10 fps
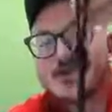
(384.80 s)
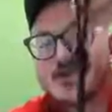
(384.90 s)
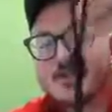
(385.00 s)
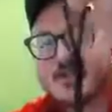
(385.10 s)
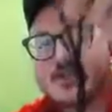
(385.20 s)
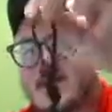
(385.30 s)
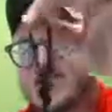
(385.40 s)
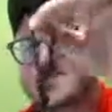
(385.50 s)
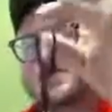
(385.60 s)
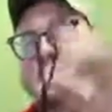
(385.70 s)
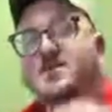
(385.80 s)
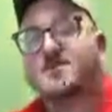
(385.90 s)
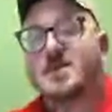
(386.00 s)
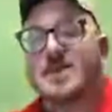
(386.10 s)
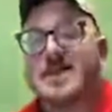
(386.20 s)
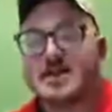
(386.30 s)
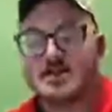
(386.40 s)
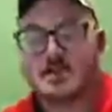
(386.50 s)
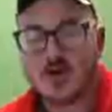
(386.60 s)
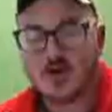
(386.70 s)
a good startup, especially if you're getting into
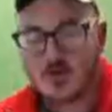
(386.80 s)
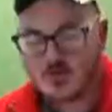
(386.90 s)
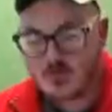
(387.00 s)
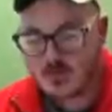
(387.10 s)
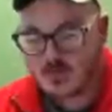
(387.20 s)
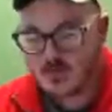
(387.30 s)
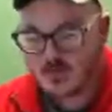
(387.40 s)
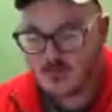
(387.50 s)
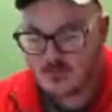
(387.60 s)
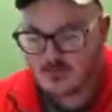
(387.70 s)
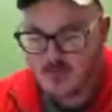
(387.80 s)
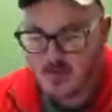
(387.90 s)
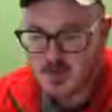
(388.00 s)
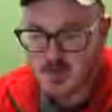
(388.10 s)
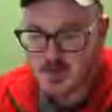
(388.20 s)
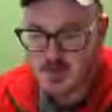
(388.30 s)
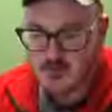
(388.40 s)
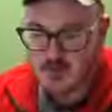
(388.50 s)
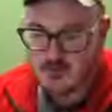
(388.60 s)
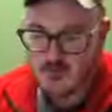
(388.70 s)
friendship bracelets or
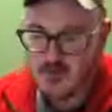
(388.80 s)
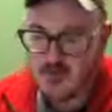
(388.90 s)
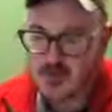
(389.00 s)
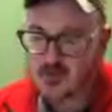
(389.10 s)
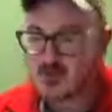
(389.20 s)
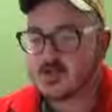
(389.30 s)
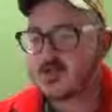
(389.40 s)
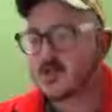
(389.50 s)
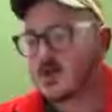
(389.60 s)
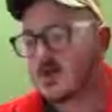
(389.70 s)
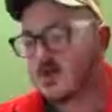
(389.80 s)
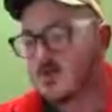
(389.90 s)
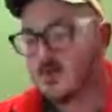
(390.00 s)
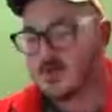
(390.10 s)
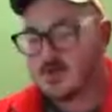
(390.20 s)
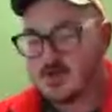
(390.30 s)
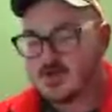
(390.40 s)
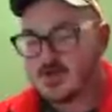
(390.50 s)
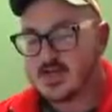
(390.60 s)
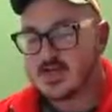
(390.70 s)
survival bracelets, or maybe you
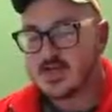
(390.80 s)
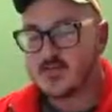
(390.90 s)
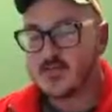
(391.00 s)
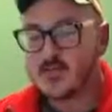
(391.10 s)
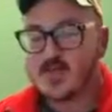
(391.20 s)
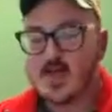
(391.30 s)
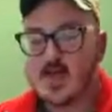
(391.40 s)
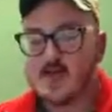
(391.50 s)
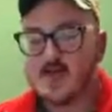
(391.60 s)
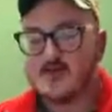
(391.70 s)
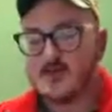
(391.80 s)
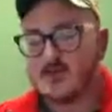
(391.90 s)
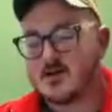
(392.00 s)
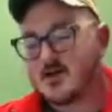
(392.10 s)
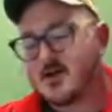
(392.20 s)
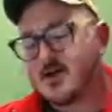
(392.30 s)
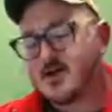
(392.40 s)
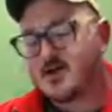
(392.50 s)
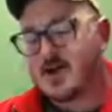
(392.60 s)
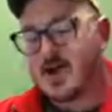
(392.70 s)
just need something to tie off on
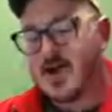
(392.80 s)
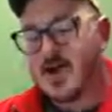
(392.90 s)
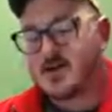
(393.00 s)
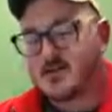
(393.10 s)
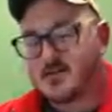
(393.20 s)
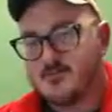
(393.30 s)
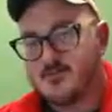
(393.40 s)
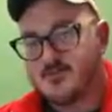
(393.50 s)
to make a handle.